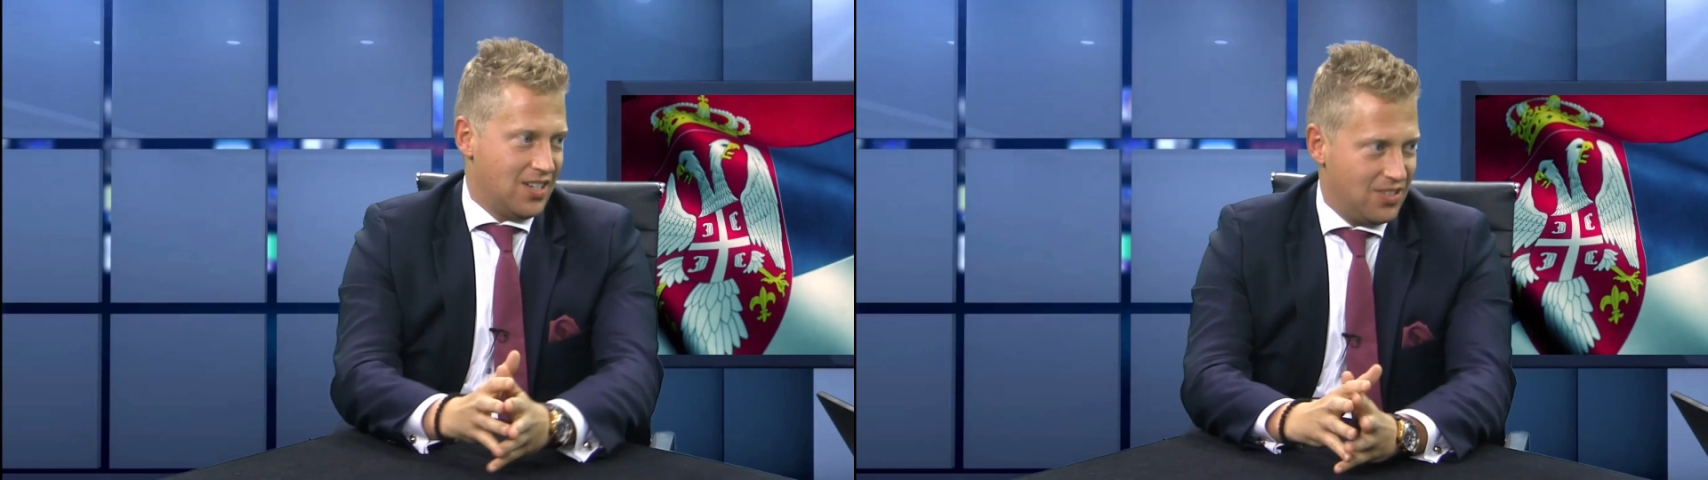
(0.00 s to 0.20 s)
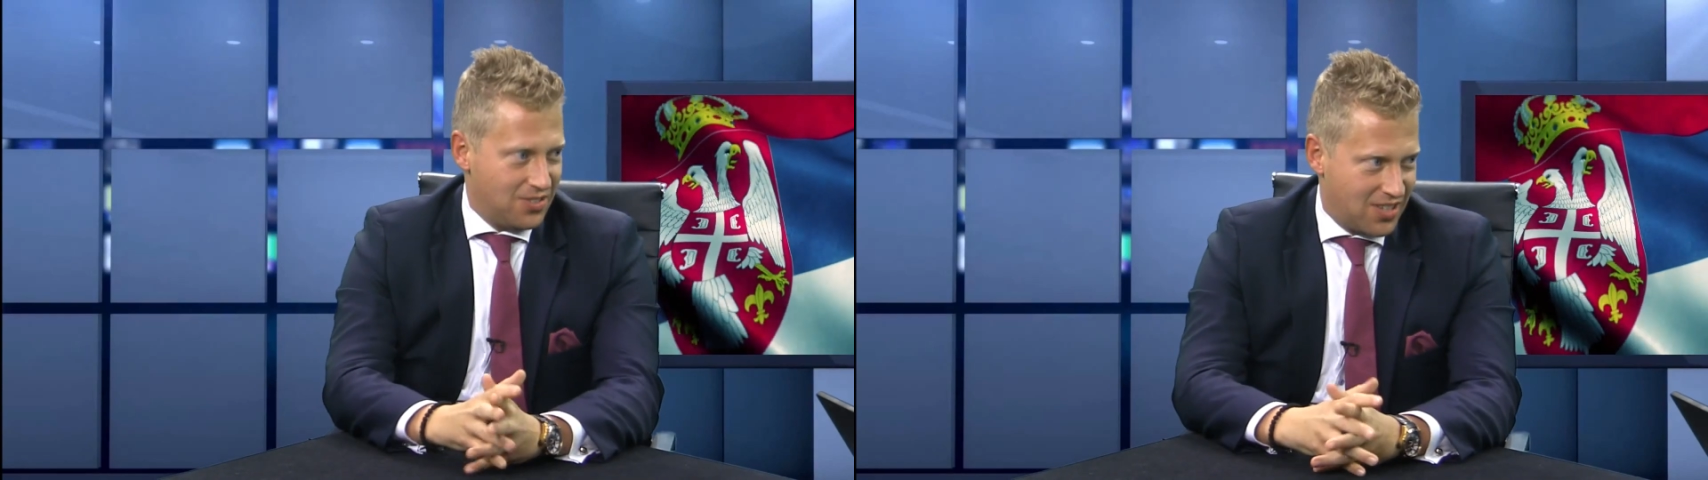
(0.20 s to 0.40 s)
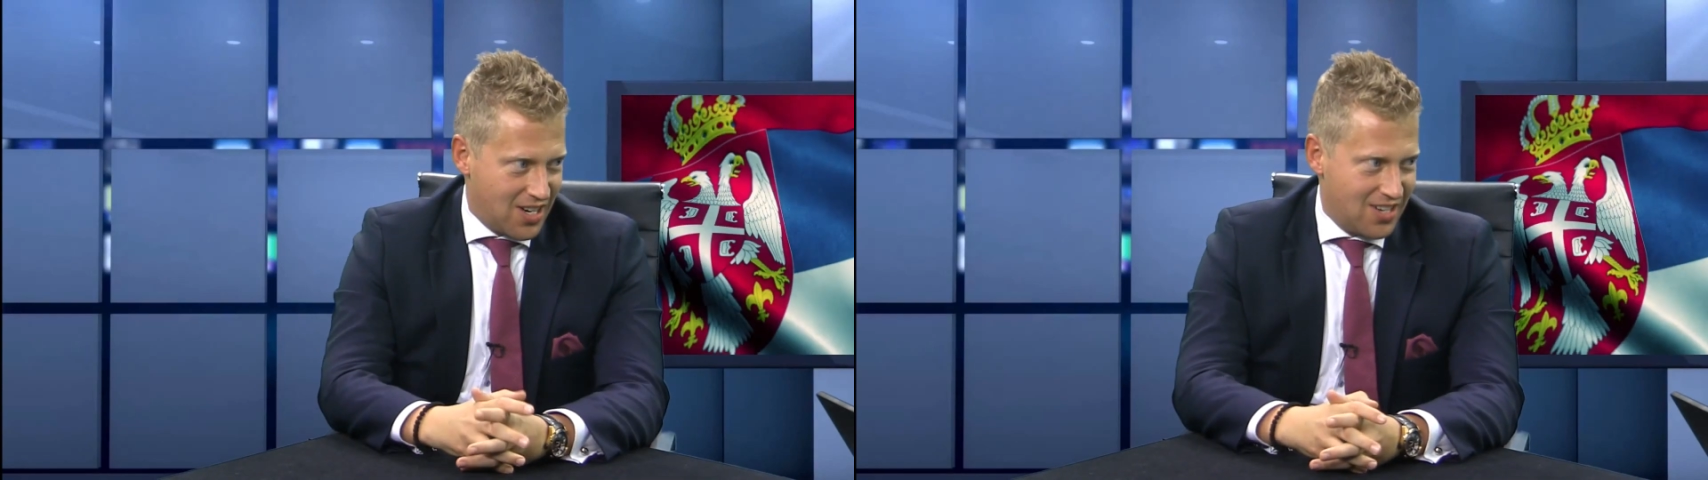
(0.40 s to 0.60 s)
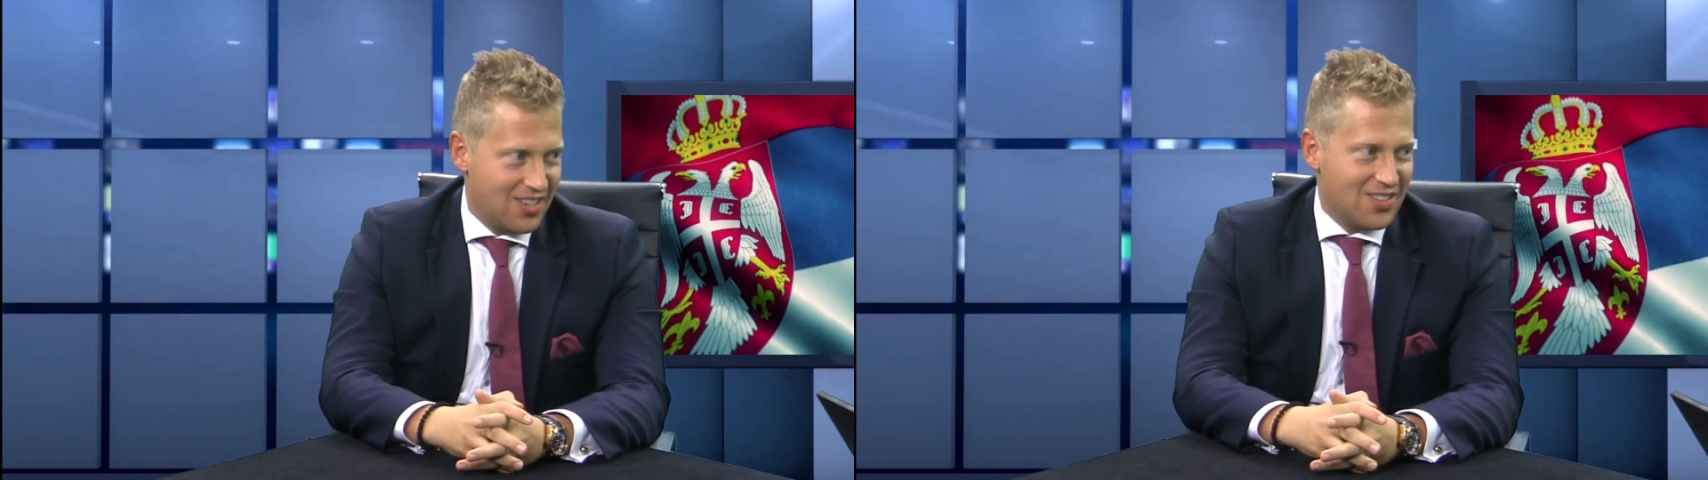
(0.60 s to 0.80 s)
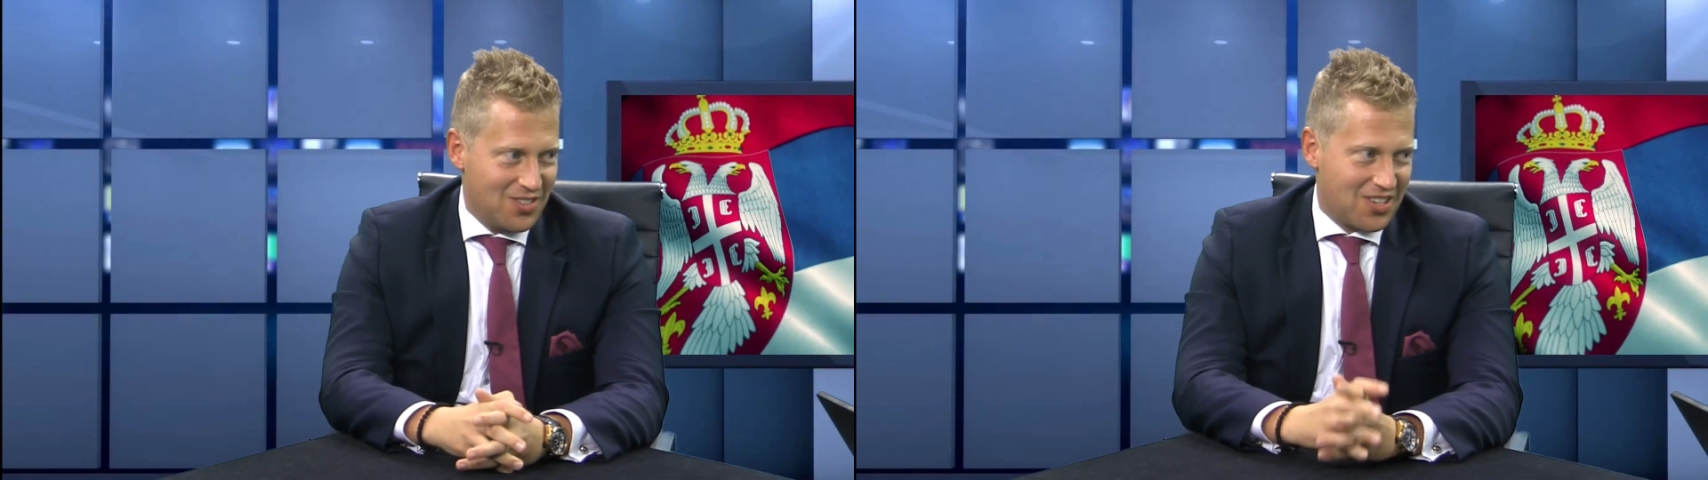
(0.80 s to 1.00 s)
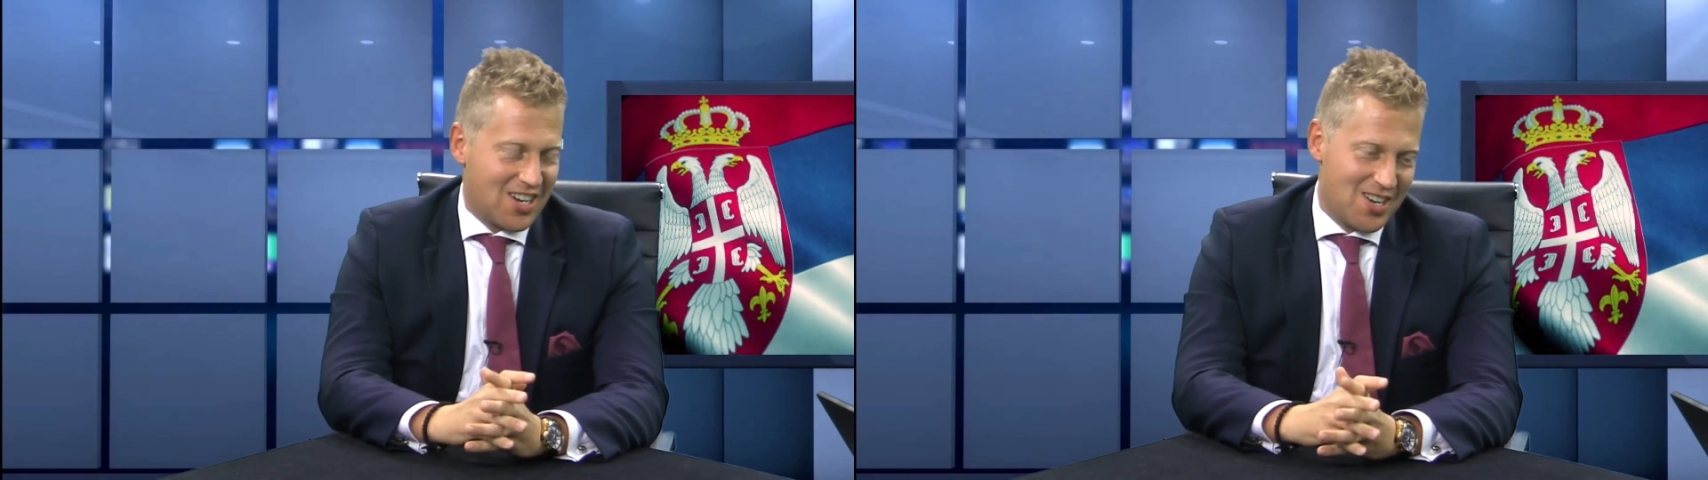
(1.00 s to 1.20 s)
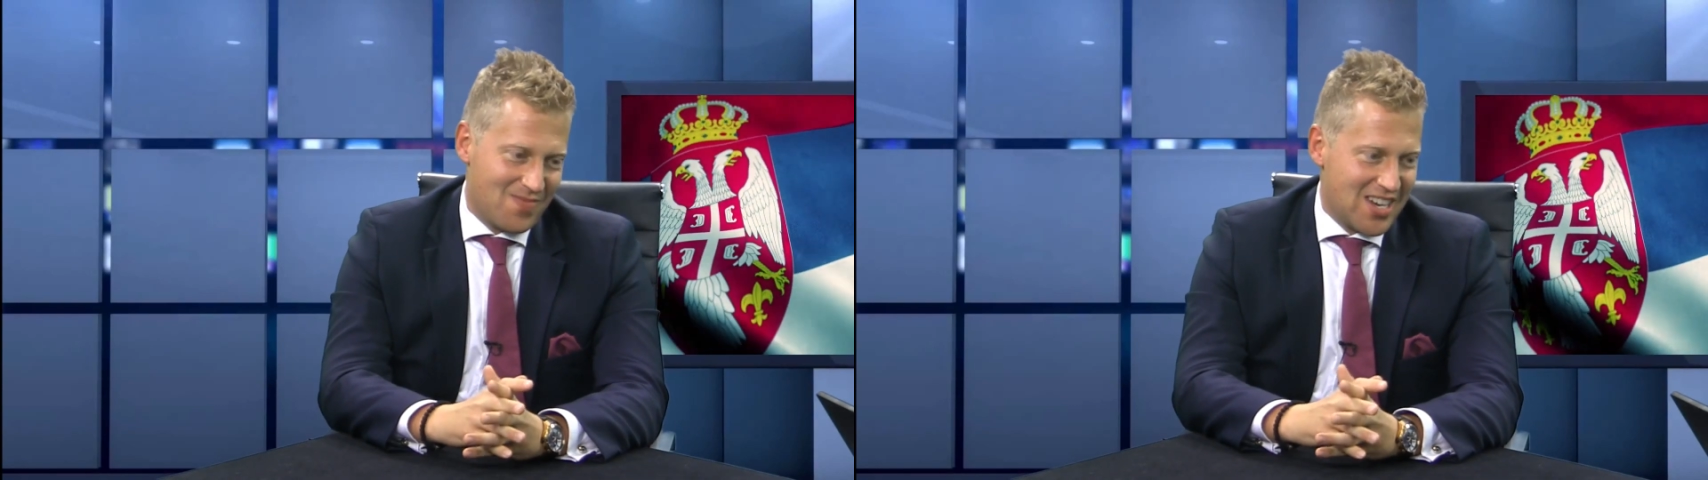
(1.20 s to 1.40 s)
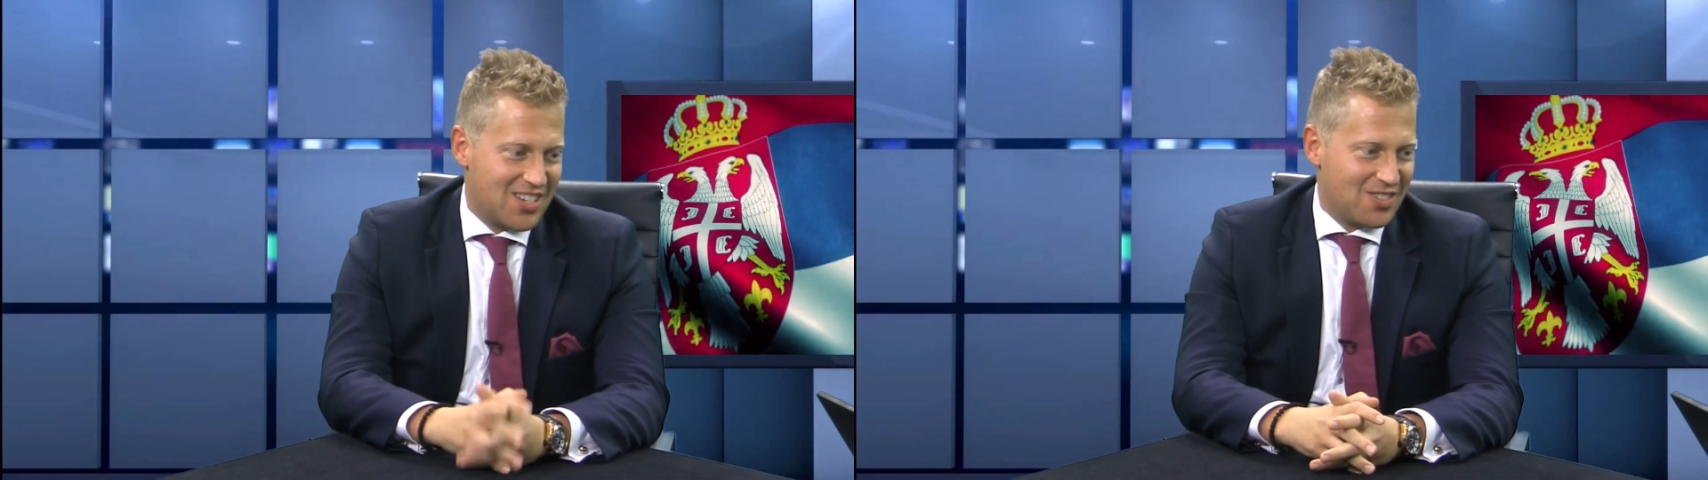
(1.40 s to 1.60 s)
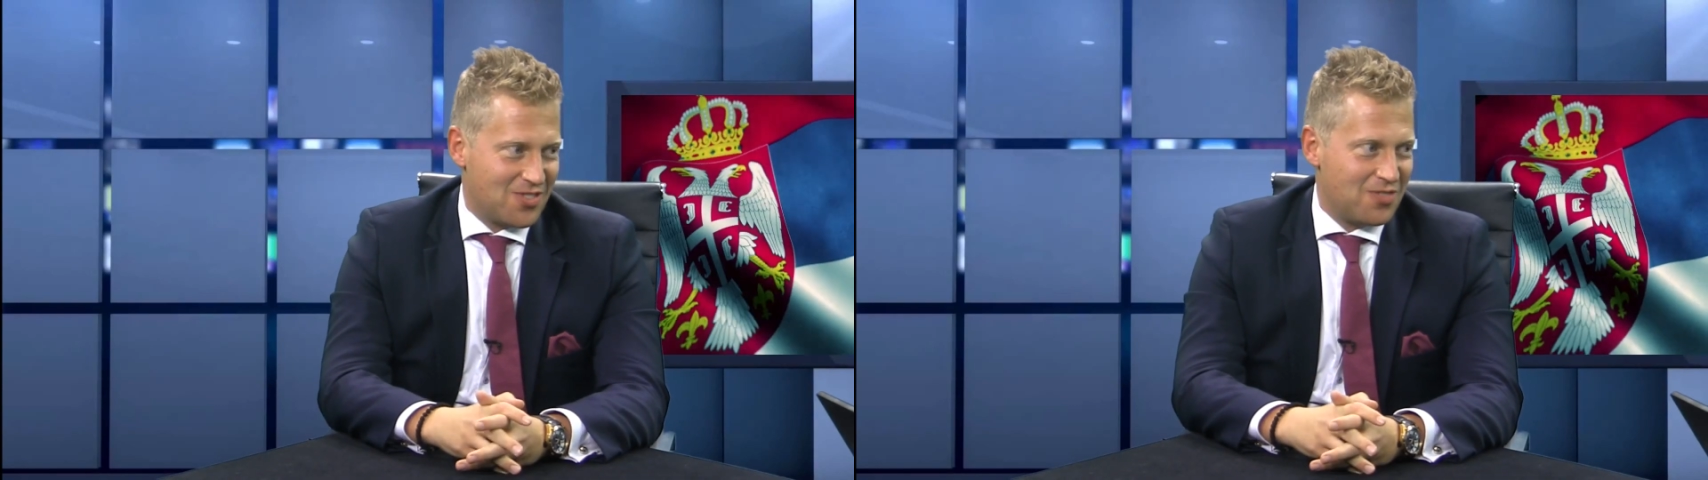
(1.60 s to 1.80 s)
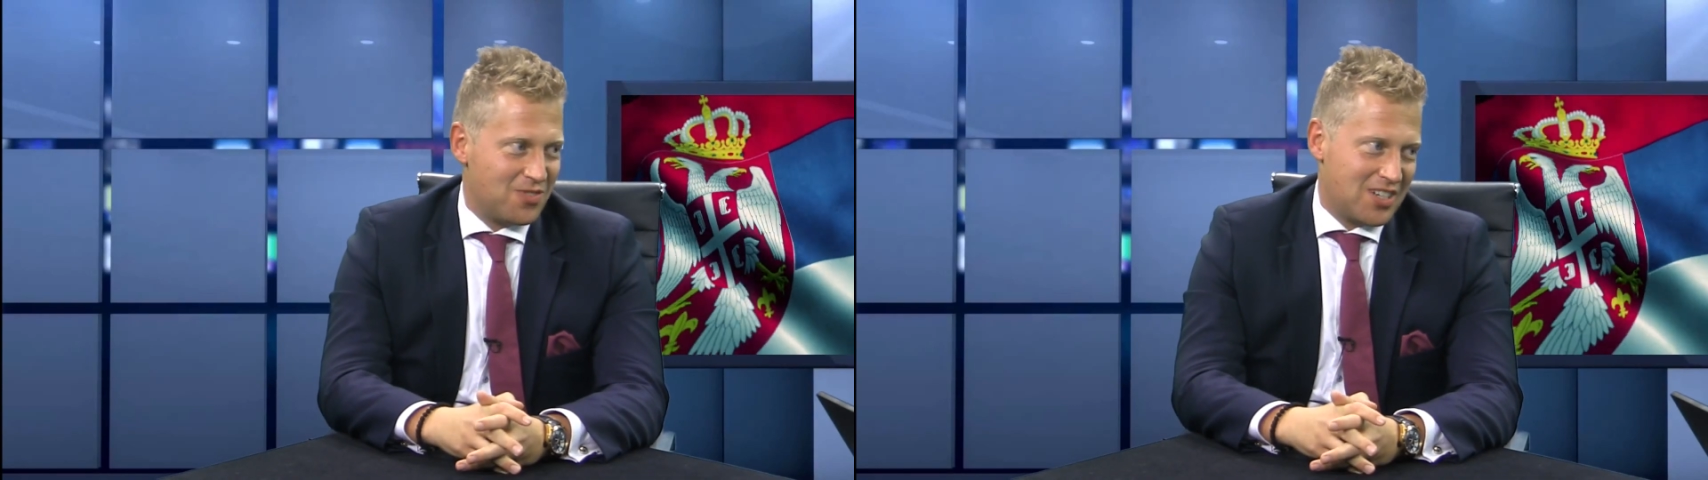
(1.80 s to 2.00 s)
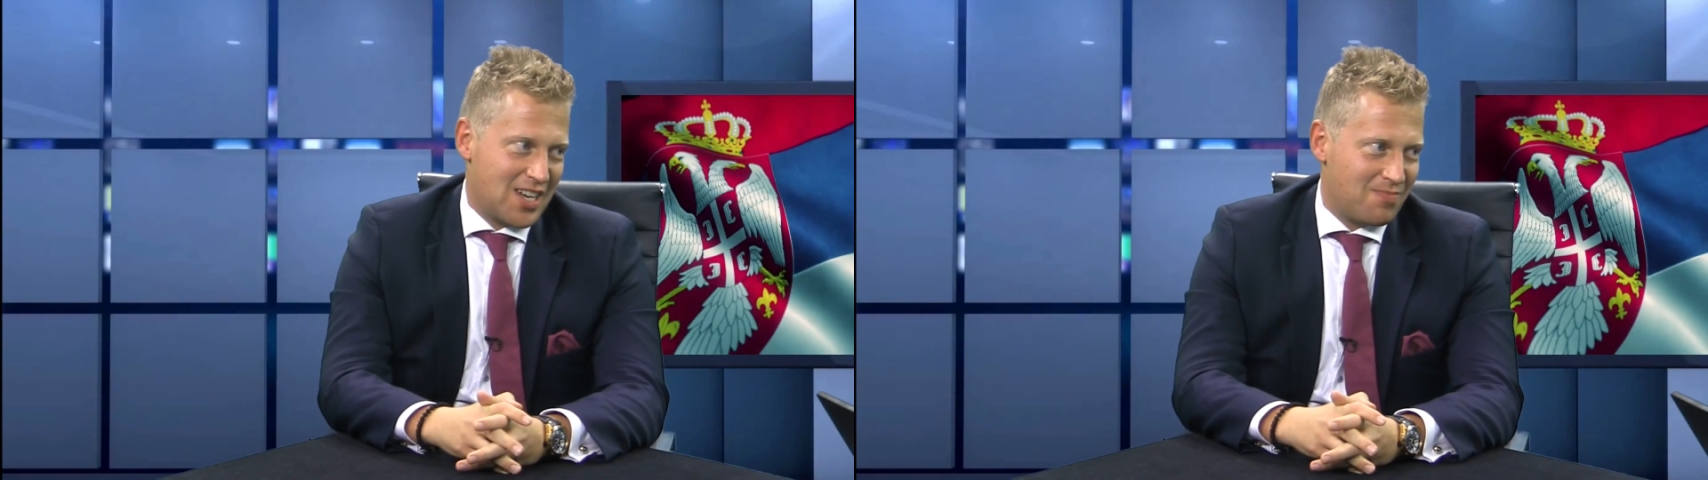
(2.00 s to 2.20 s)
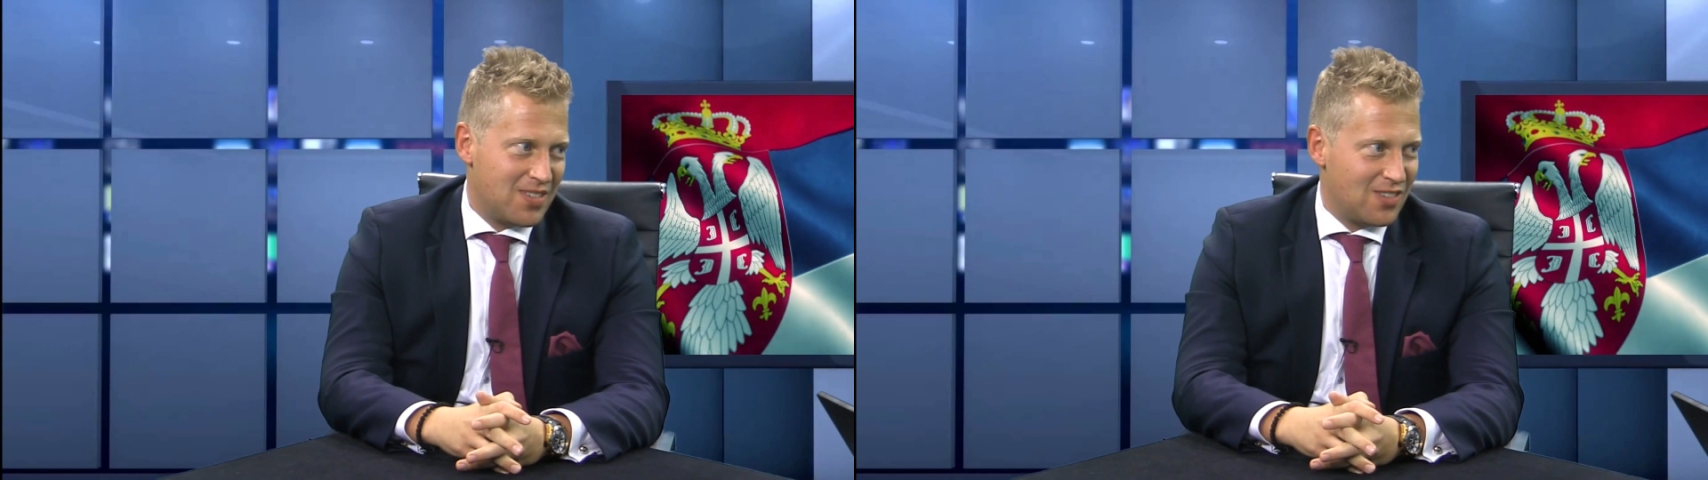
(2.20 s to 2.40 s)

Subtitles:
you can imagine what would happen